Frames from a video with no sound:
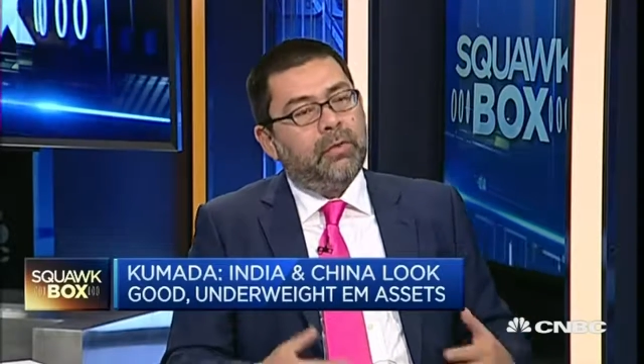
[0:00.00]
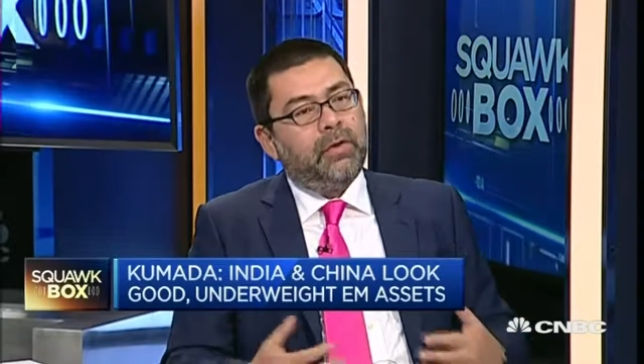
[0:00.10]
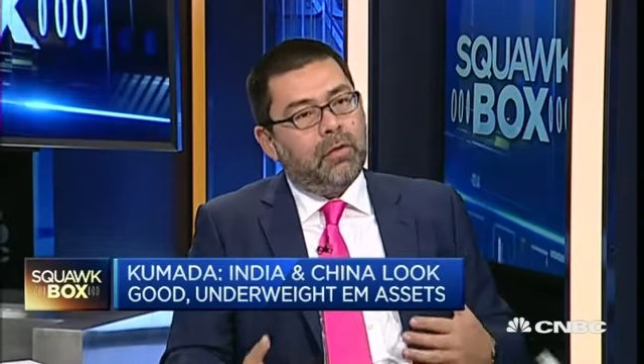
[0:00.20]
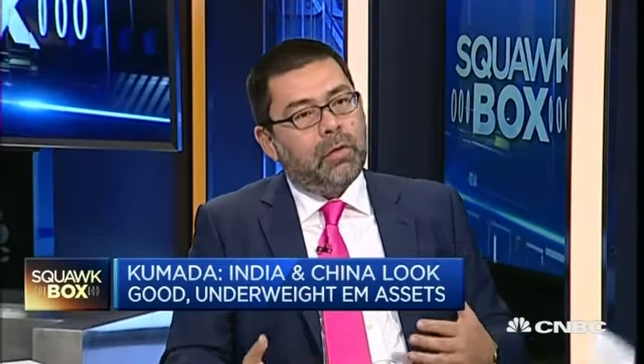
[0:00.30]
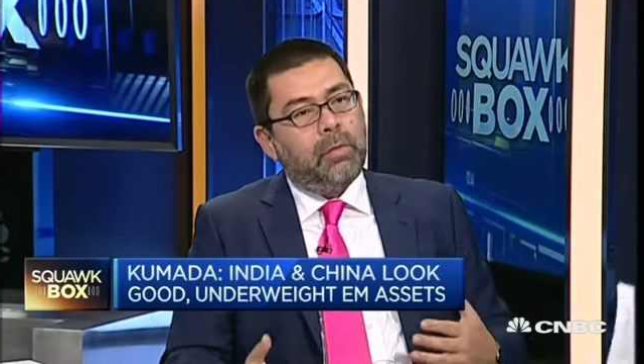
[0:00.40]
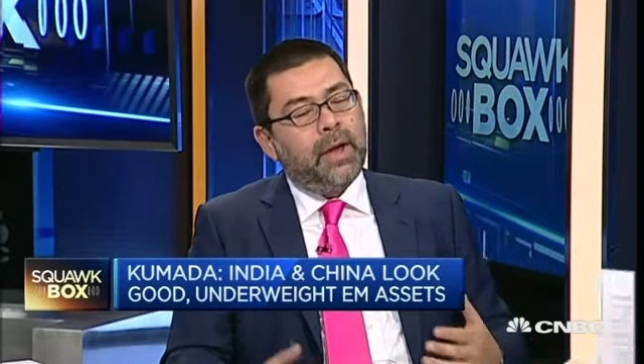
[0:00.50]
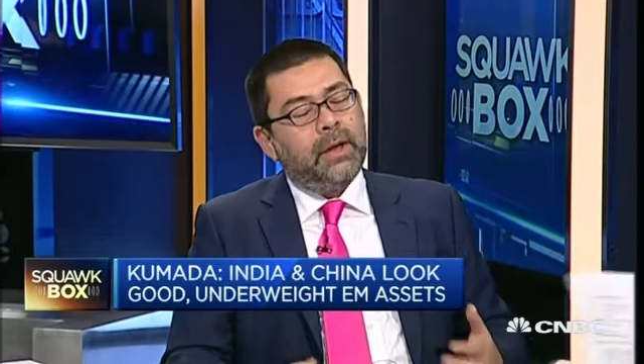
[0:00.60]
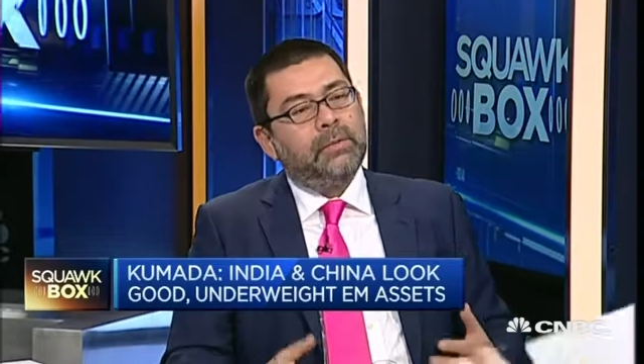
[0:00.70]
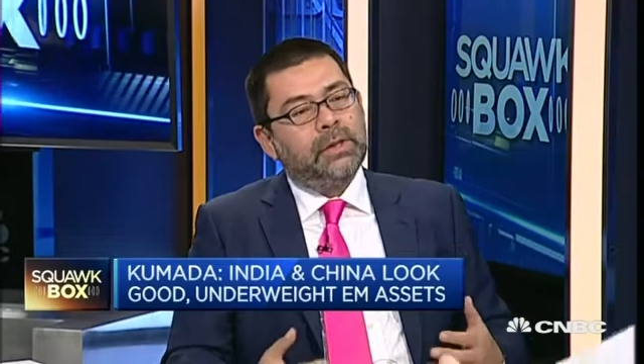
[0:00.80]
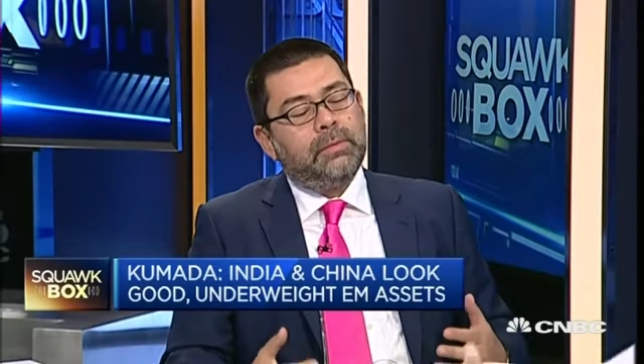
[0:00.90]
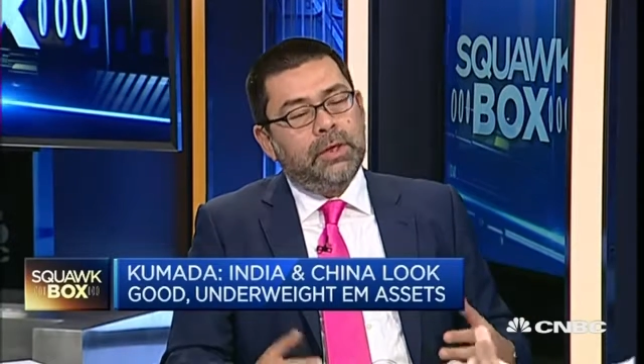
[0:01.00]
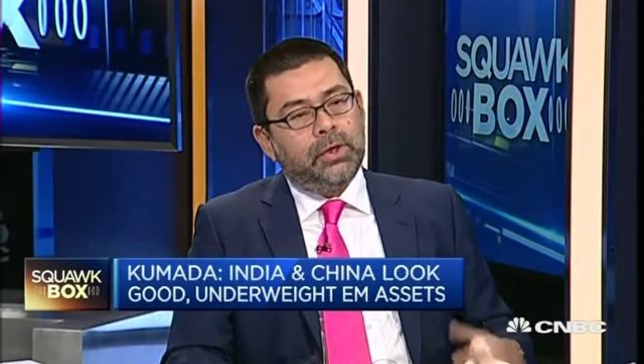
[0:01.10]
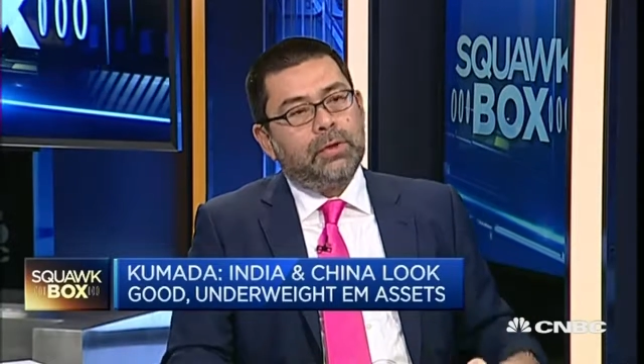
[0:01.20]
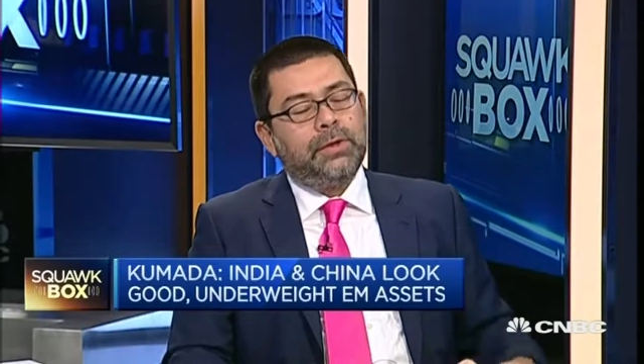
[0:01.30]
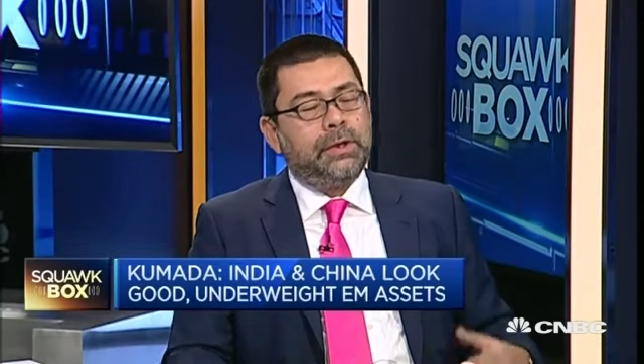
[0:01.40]
reform momentum, some
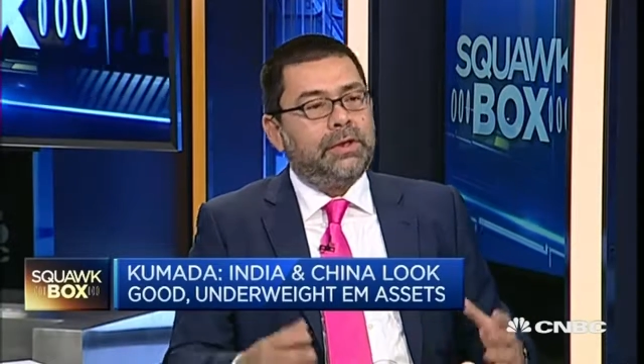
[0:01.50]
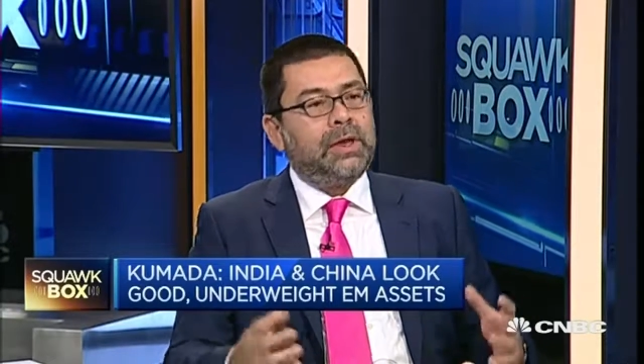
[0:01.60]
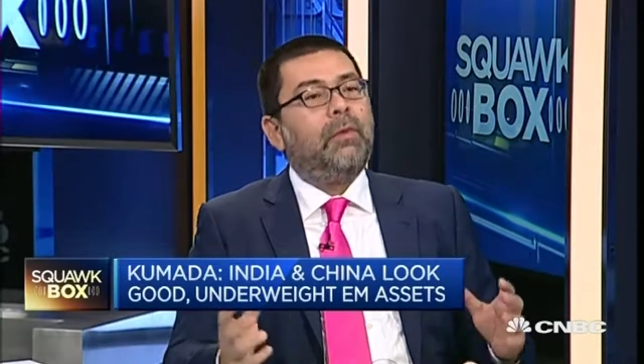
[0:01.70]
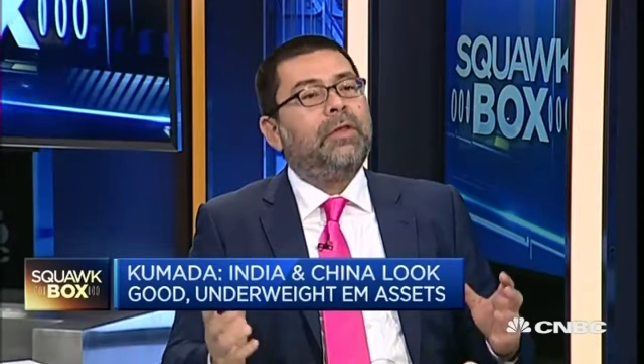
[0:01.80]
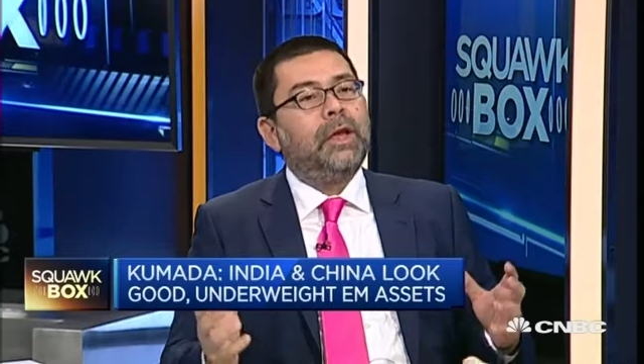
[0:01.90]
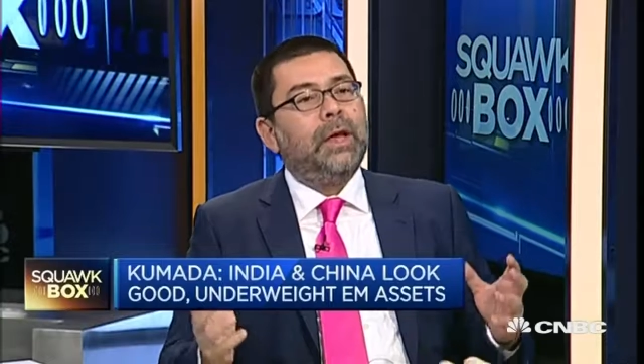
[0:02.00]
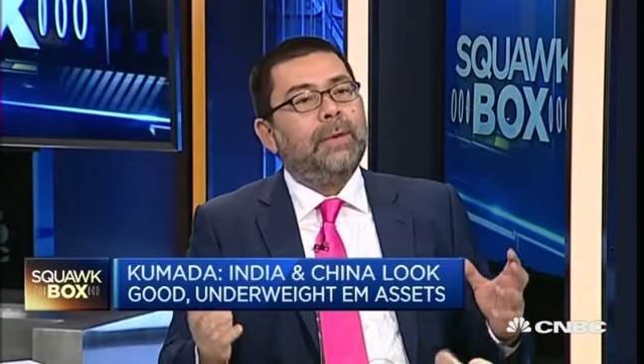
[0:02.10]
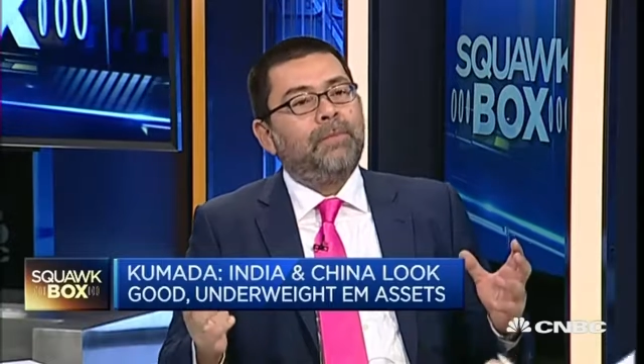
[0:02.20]
issues, and some of the